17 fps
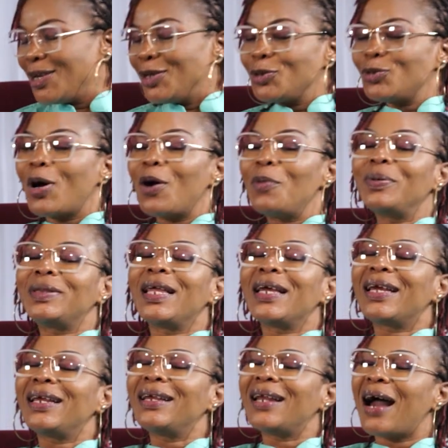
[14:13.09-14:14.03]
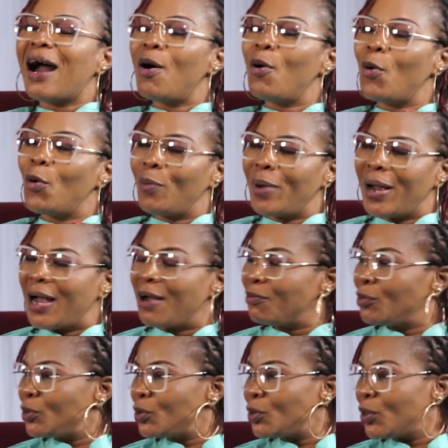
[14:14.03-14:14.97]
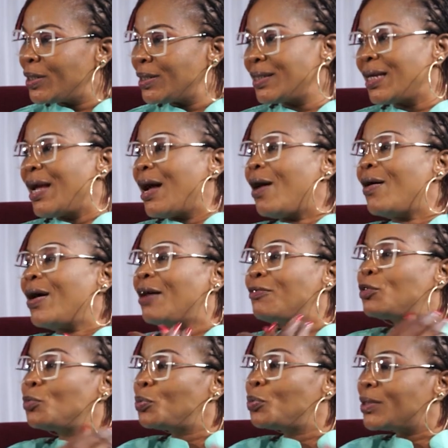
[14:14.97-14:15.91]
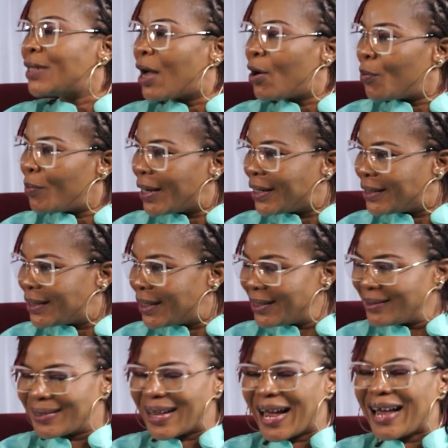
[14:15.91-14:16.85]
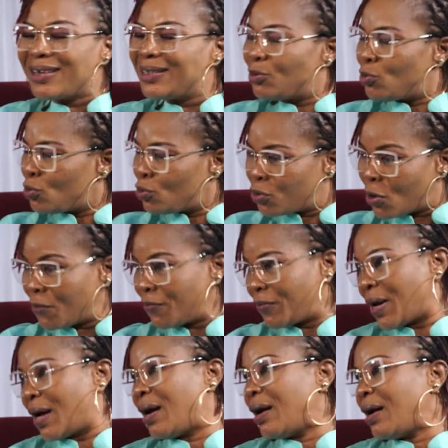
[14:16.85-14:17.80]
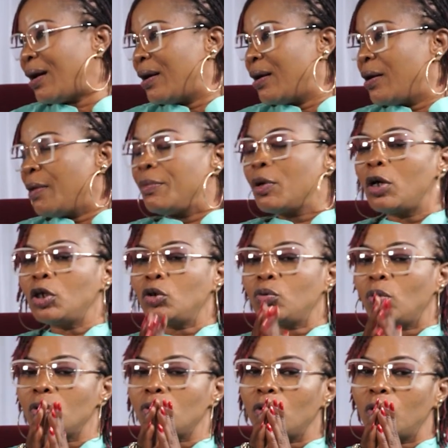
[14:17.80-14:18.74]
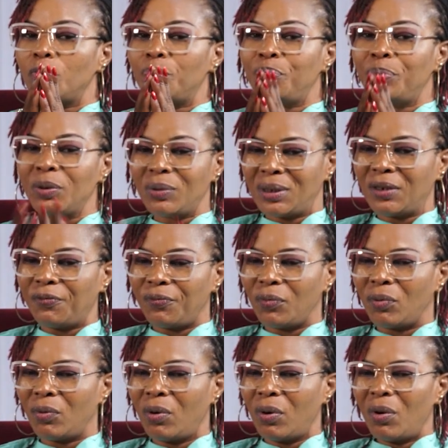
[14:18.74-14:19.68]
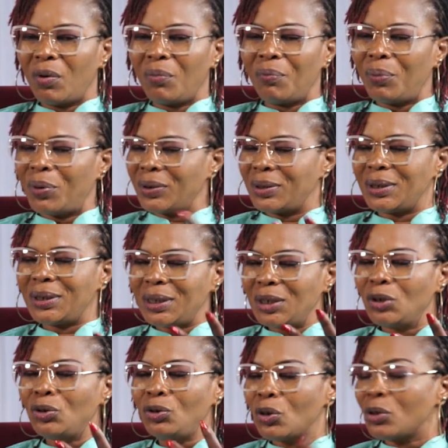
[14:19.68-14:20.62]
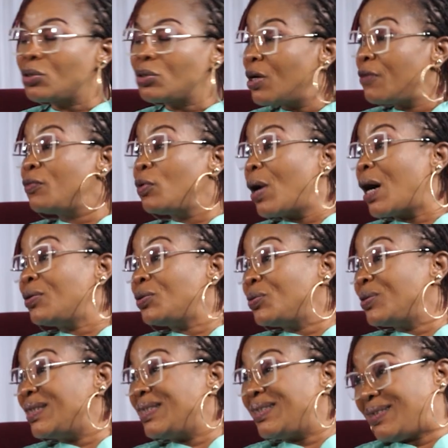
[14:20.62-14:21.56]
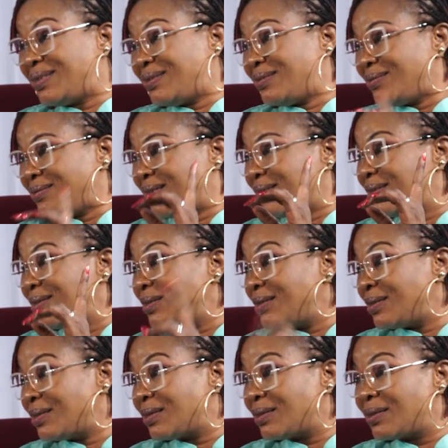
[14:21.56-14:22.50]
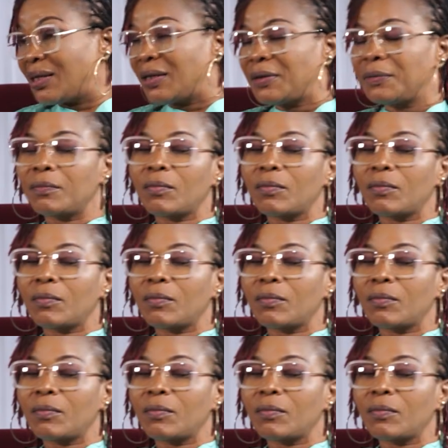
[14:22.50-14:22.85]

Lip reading: So I'll be taking her home. I have no choice. I have to put her on my chest. I love her. Because she was so beautiful, but she does not even know how to eat. She didn't then.